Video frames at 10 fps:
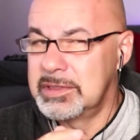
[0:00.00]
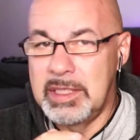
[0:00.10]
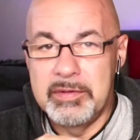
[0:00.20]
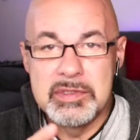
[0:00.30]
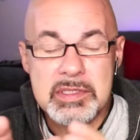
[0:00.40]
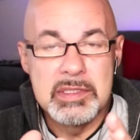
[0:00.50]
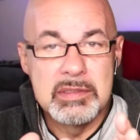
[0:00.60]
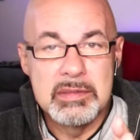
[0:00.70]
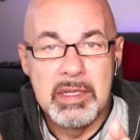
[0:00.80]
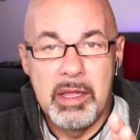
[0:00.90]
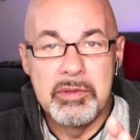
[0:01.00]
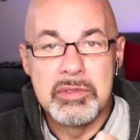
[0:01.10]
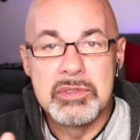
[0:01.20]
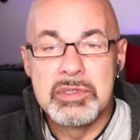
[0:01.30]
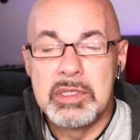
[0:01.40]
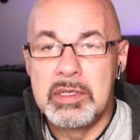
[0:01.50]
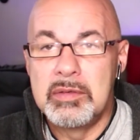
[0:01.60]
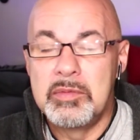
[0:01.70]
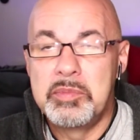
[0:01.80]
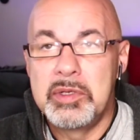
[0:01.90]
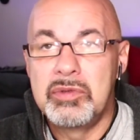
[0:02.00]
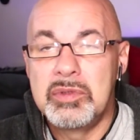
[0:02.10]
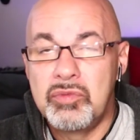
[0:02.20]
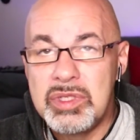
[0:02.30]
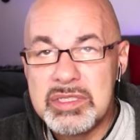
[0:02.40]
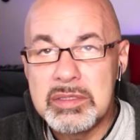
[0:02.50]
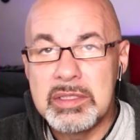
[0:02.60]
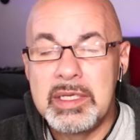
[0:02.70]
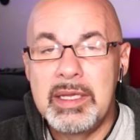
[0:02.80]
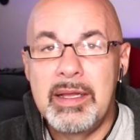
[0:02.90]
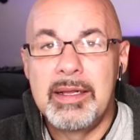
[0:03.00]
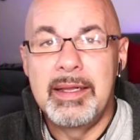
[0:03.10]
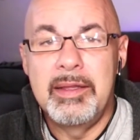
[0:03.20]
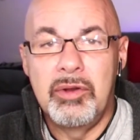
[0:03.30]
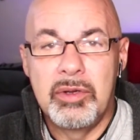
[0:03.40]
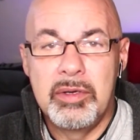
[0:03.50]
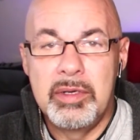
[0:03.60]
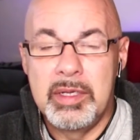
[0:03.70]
Evans and others. But recently I heard,